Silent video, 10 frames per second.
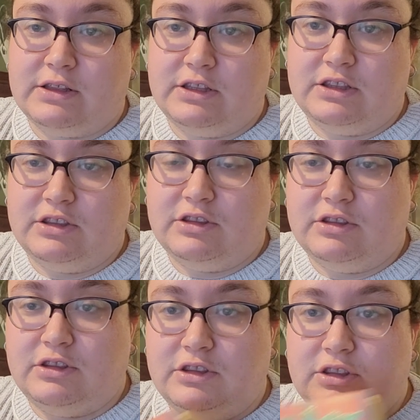that
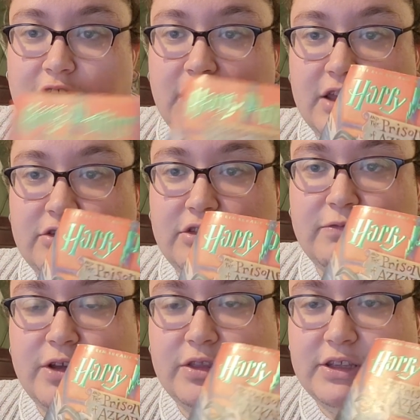the author that
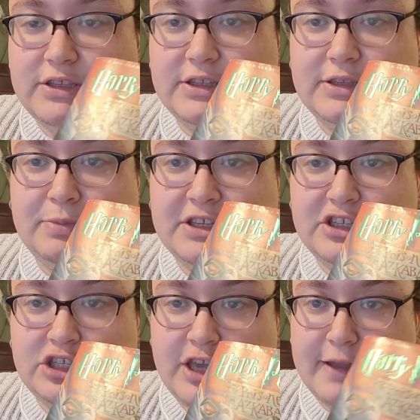wrote this is a piece of
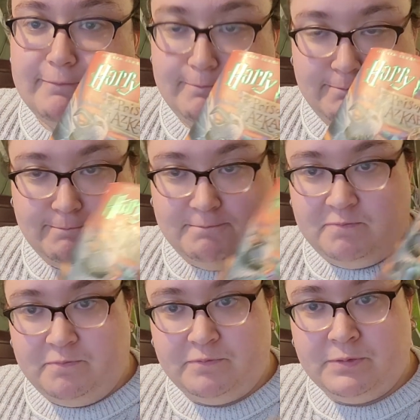shit.
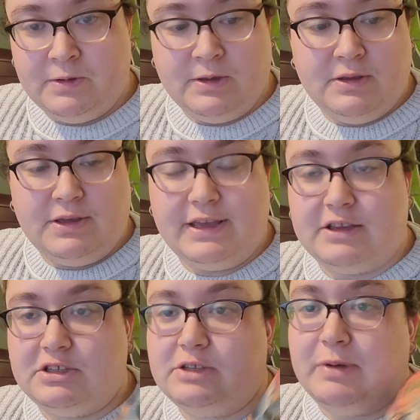Yeah,
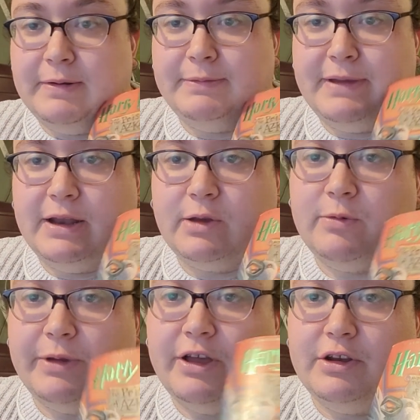she's problematic.
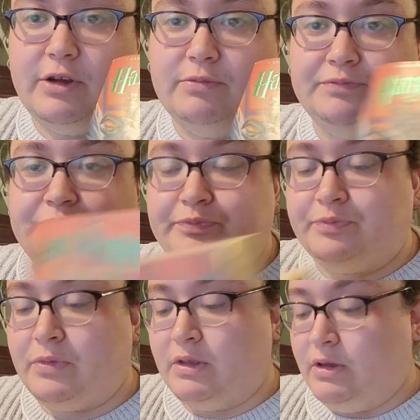We all know.
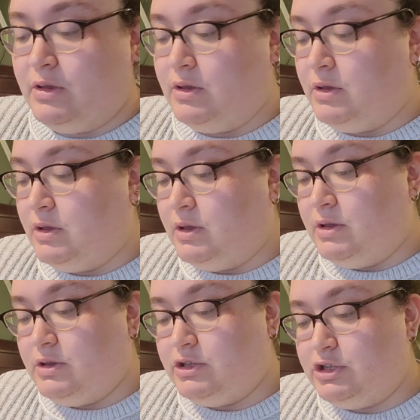
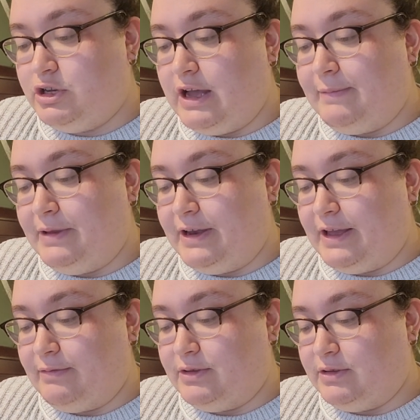Should not be
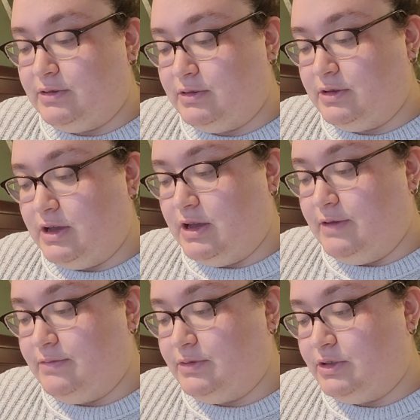named.
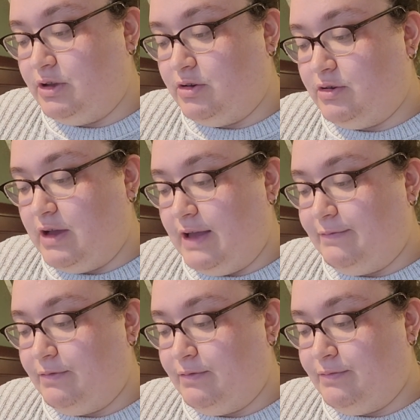So I'm